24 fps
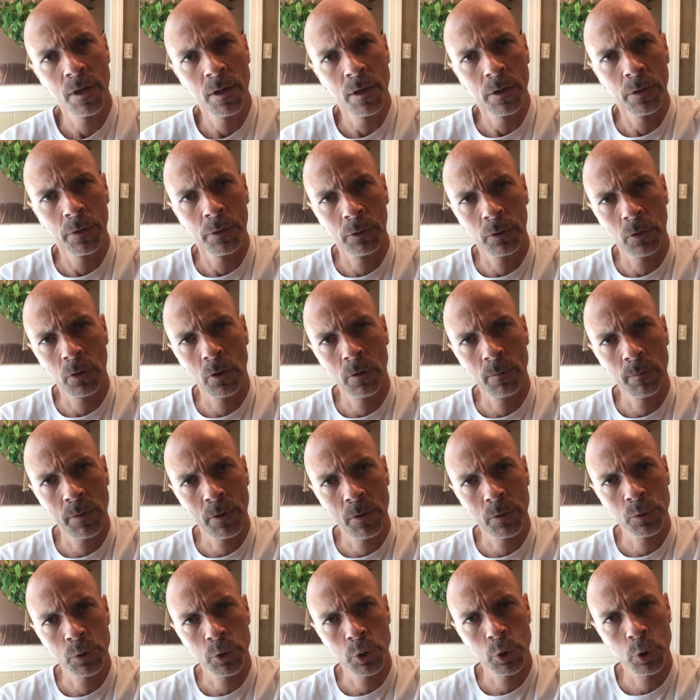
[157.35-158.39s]
Your long
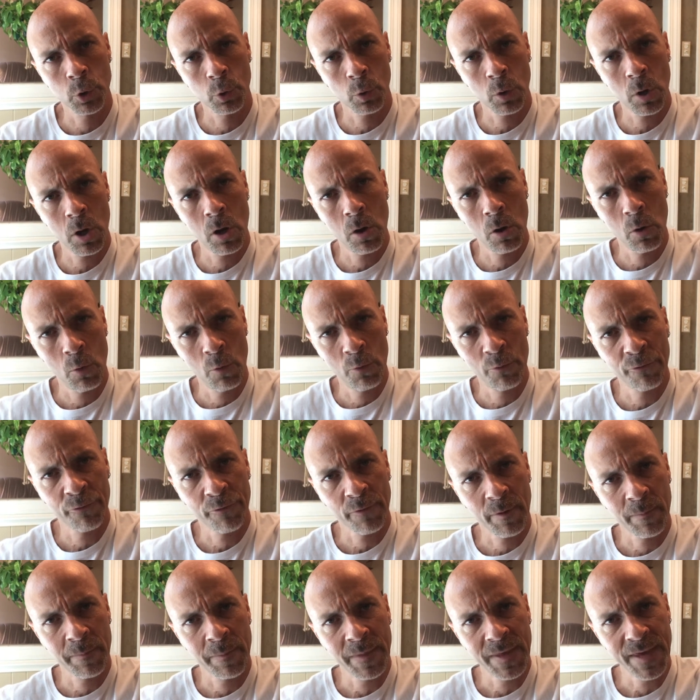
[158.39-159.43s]
bones grow
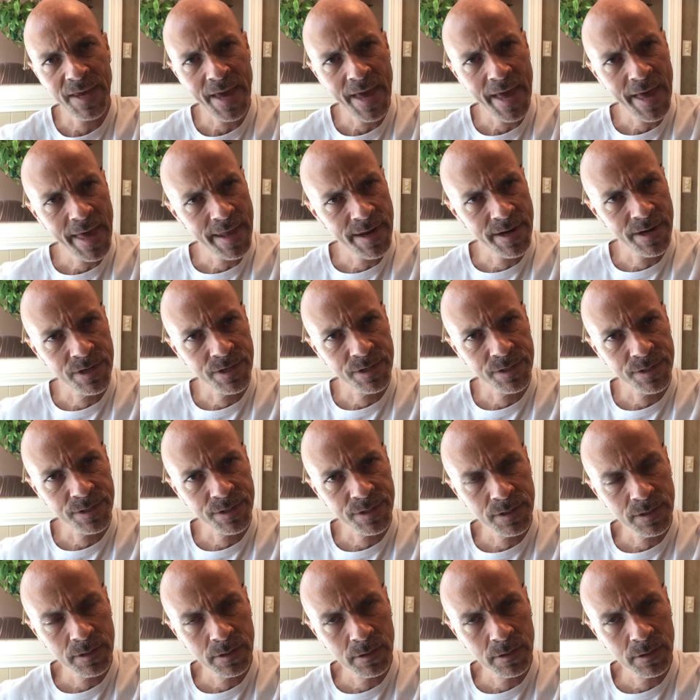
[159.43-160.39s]
from the ends.